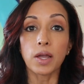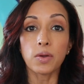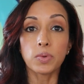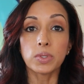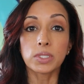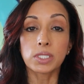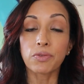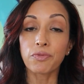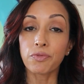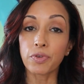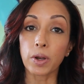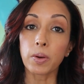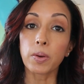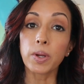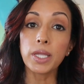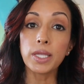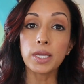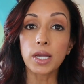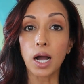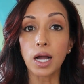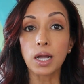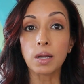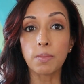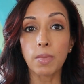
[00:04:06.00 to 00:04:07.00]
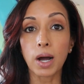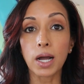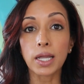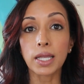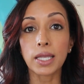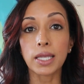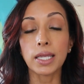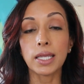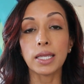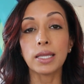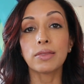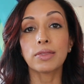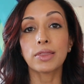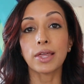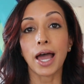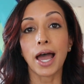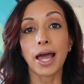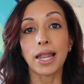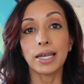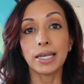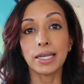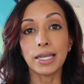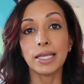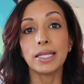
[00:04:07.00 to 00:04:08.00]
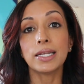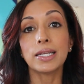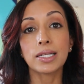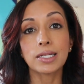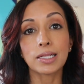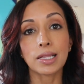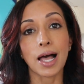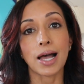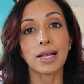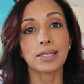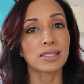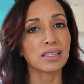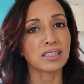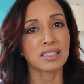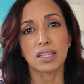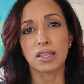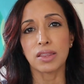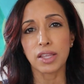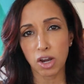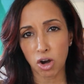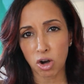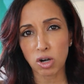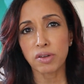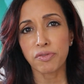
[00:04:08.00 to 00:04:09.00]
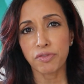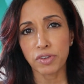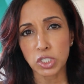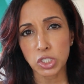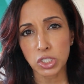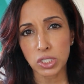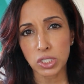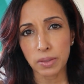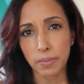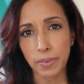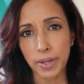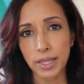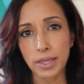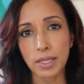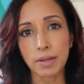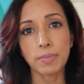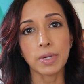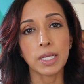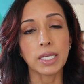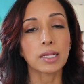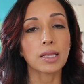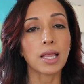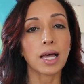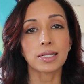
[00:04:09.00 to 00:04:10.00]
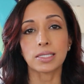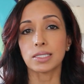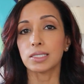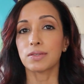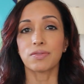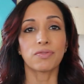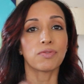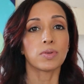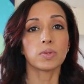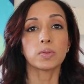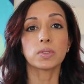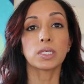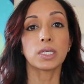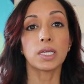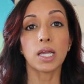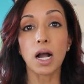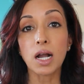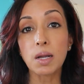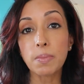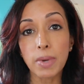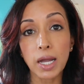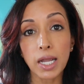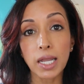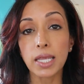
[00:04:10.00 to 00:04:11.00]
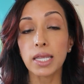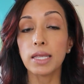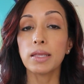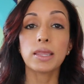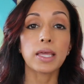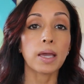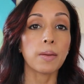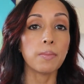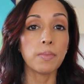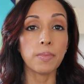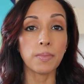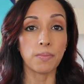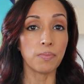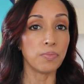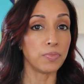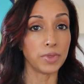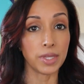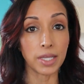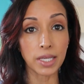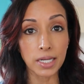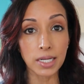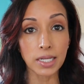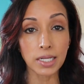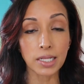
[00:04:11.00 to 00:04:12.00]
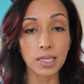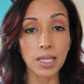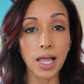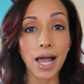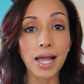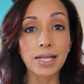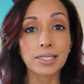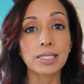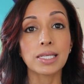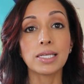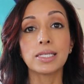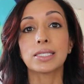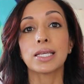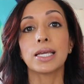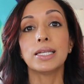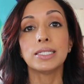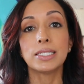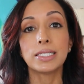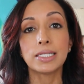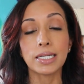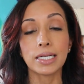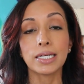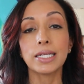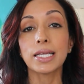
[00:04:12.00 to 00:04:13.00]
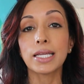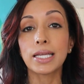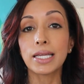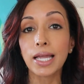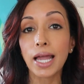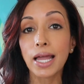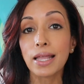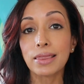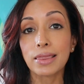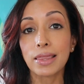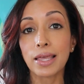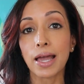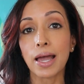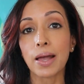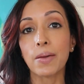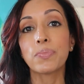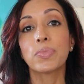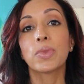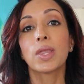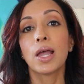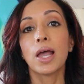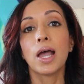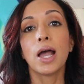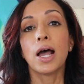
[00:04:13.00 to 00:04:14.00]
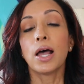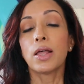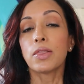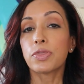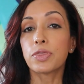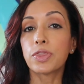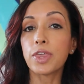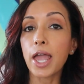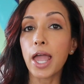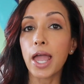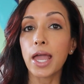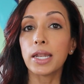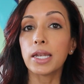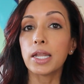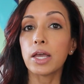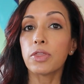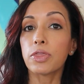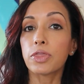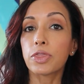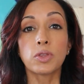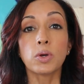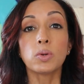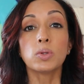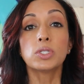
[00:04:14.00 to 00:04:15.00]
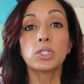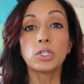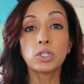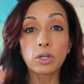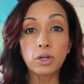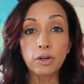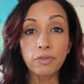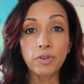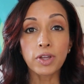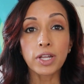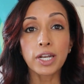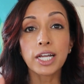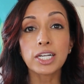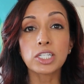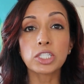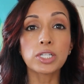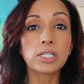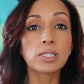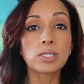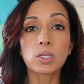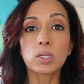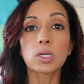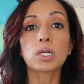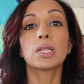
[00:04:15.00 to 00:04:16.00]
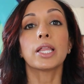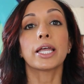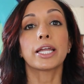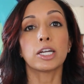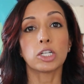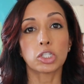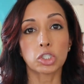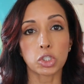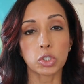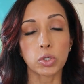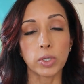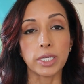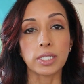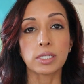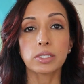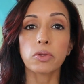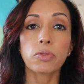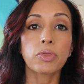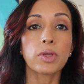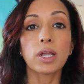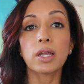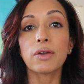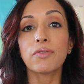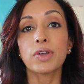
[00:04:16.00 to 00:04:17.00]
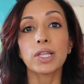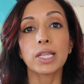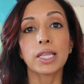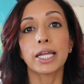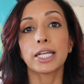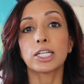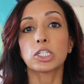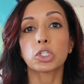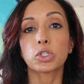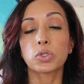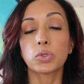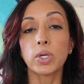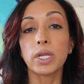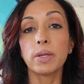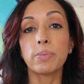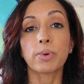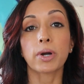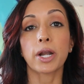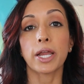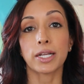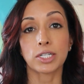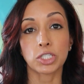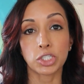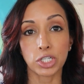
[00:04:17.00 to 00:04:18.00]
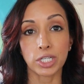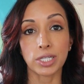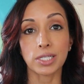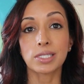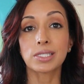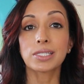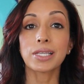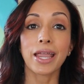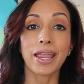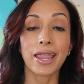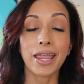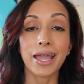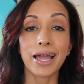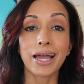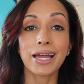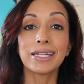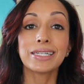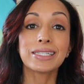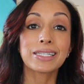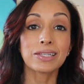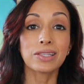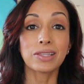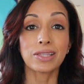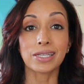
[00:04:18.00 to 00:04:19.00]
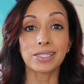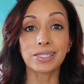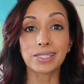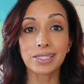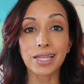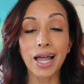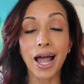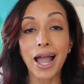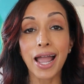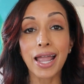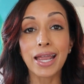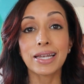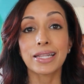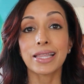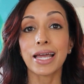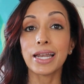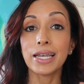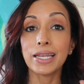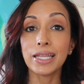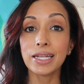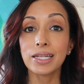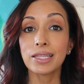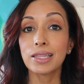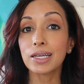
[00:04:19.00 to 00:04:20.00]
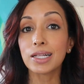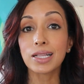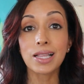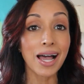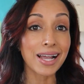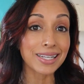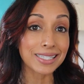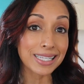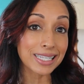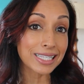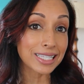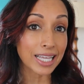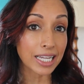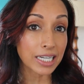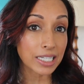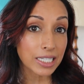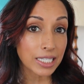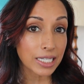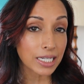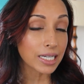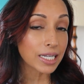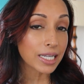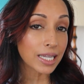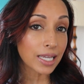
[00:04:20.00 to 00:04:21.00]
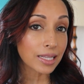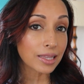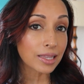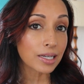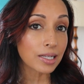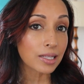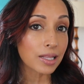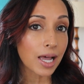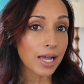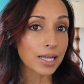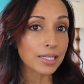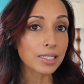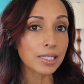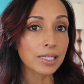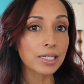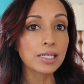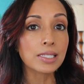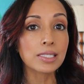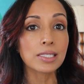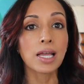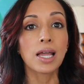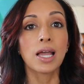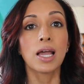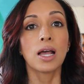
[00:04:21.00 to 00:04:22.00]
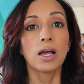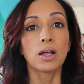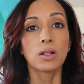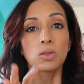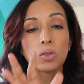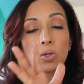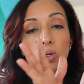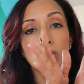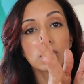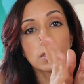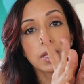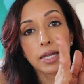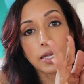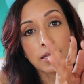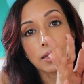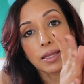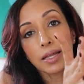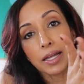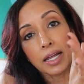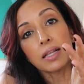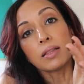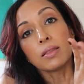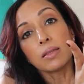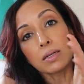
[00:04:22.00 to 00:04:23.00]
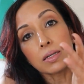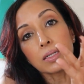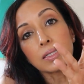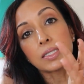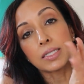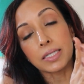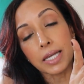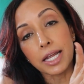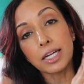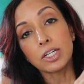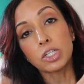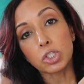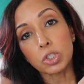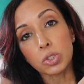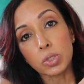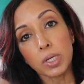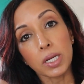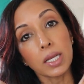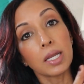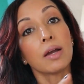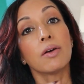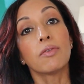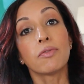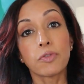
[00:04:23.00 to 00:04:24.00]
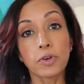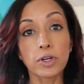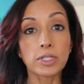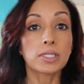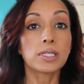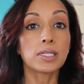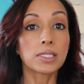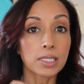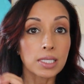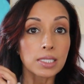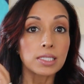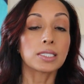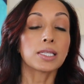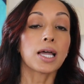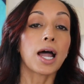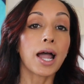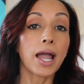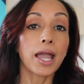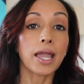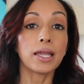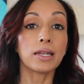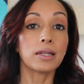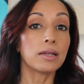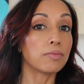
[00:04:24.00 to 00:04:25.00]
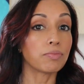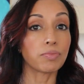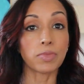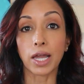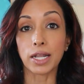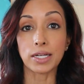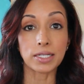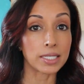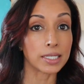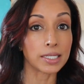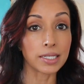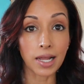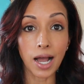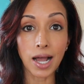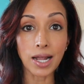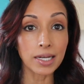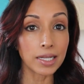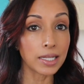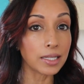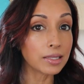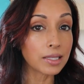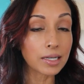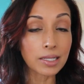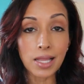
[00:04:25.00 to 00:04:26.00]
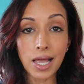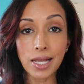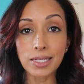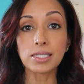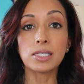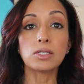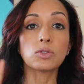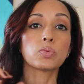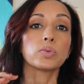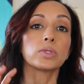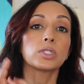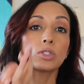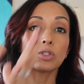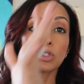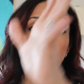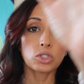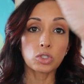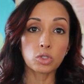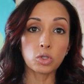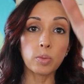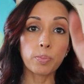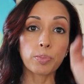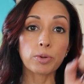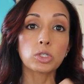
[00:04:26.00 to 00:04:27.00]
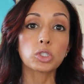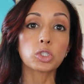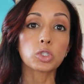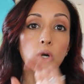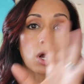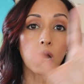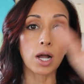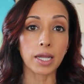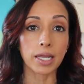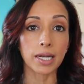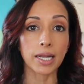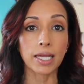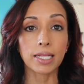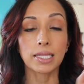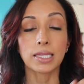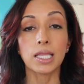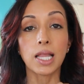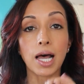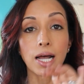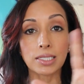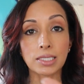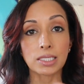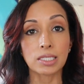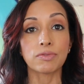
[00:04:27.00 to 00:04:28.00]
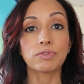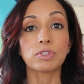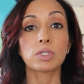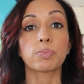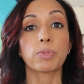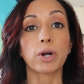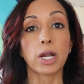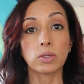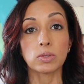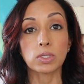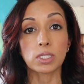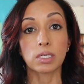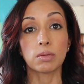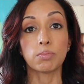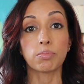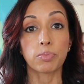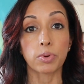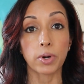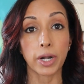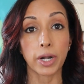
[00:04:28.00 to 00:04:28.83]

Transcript: it was a very young monkey that needed glasses, and they artificially made them need glasses. If there was a young monkey that needed glasses and didn't get them, then those nerve connections look like a tree. So think of it like tree branches. And the side that needed the glasses that didn't get the glasses looked like a little dead tree, versus the side that did not need the glasses was super strong and had lots of sprouts and